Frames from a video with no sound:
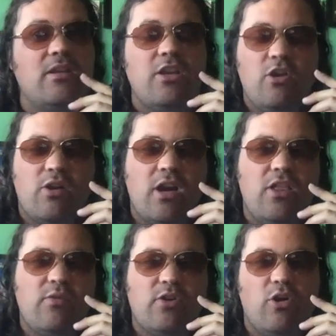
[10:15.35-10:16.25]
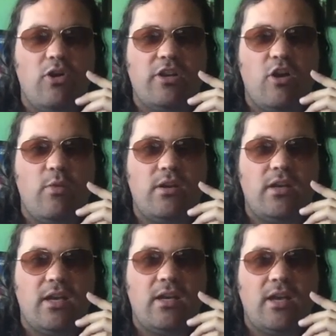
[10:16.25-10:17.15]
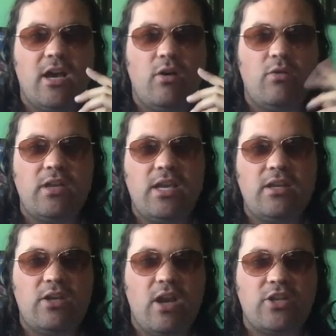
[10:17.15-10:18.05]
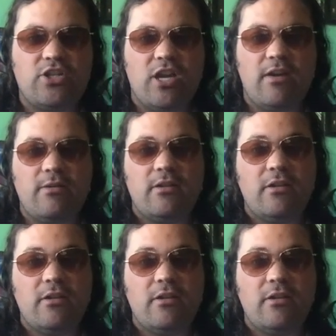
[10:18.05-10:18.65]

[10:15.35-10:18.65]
You know, kind of like recalling how Inuyasha,